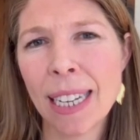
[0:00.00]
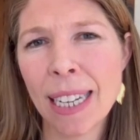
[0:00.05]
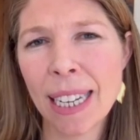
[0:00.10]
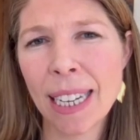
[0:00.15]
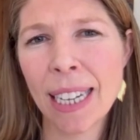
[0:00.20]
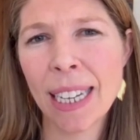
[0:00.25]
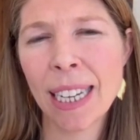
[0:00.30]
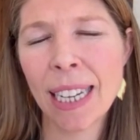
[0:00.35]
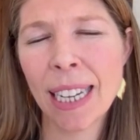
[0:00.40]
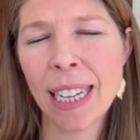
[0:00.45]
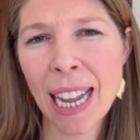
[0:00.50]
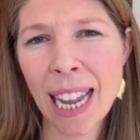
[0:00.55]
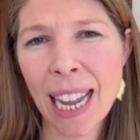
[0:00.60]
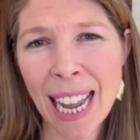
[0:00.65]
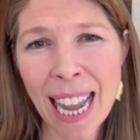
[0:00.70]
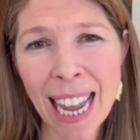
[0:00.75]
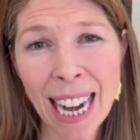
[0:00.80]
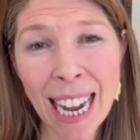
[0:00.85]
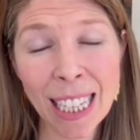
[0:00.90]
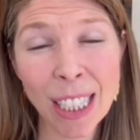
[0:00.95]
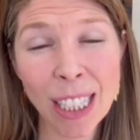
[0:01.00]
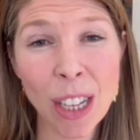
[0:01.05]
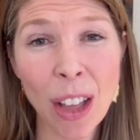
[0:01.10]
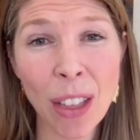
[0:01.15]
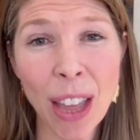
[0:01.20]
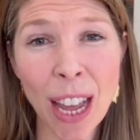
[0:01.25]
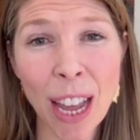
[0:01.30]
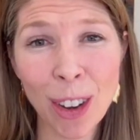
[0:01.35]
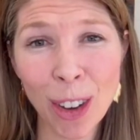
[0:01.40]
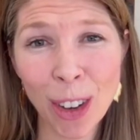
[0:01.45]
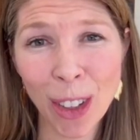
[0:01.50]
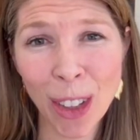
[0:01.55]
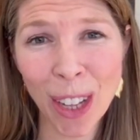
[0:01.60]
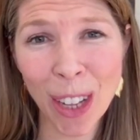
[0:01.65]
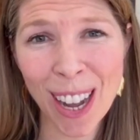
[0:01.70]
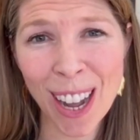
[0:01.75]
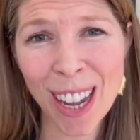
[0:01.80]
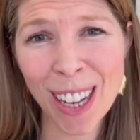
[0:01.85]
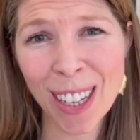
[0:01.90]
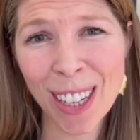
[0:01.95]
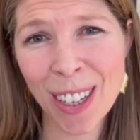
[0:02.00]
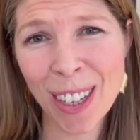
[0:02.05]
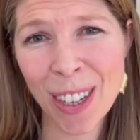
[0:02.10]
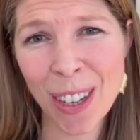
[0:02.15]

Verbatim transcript: uh, and I saw that early on.